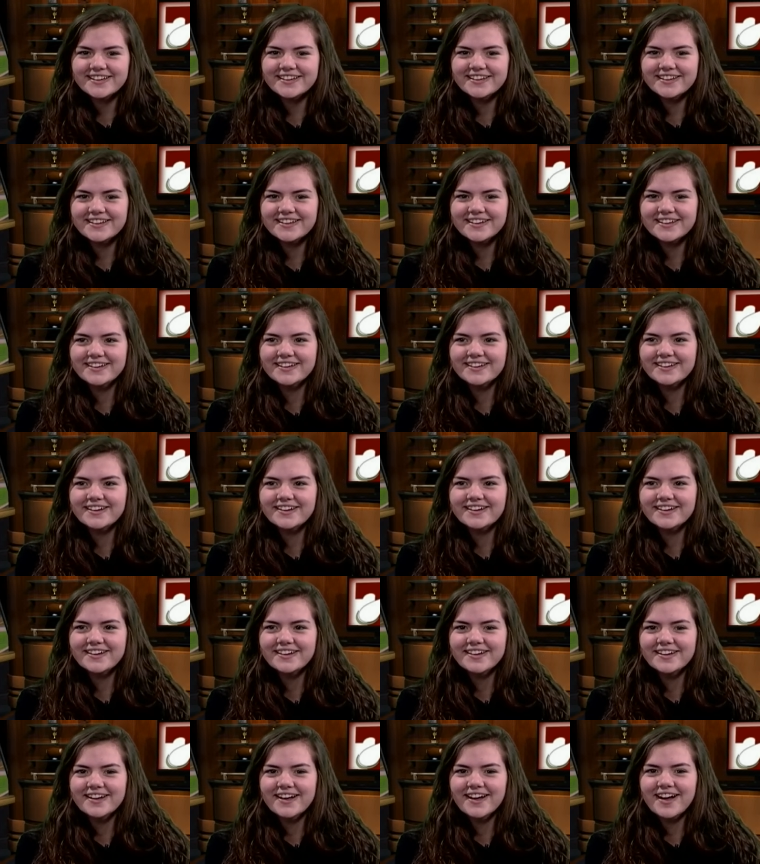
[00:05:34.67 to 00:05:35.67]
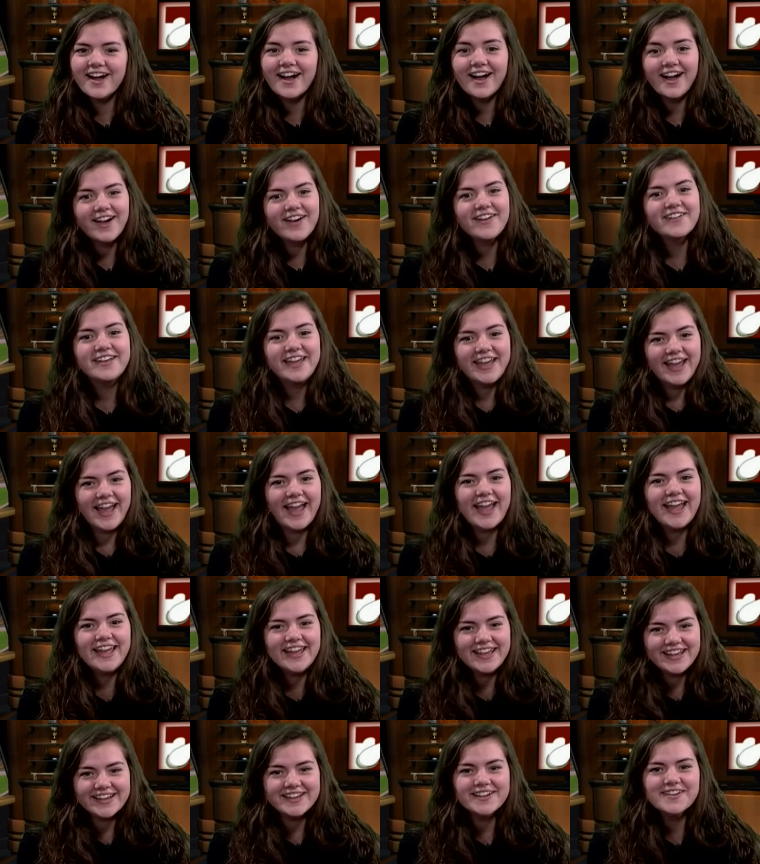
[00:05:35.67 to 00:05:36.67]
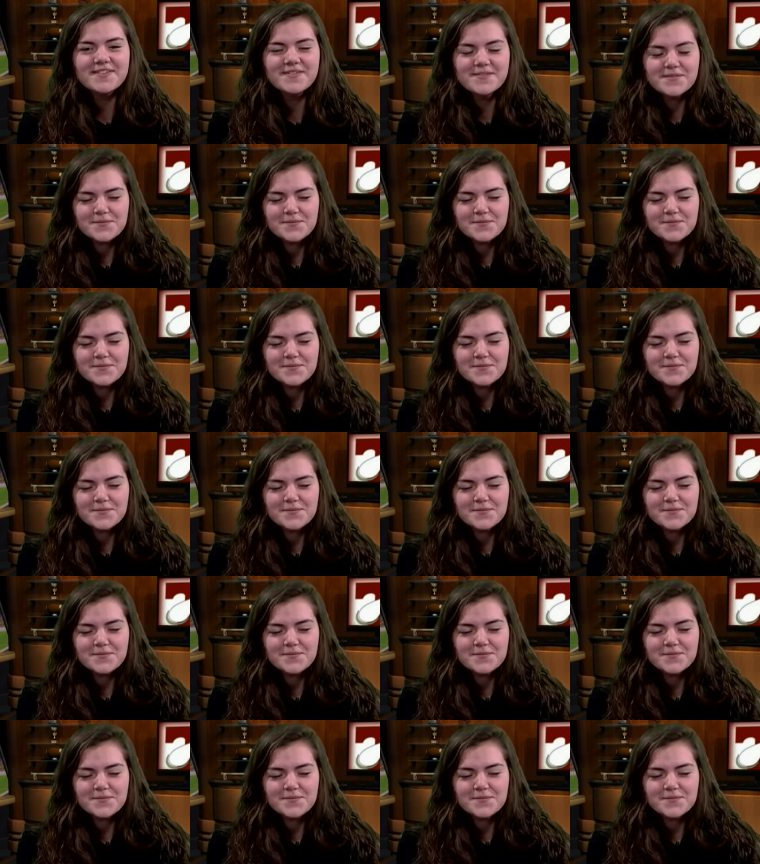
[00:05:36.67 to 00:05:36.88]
right? Tickle College. Okay.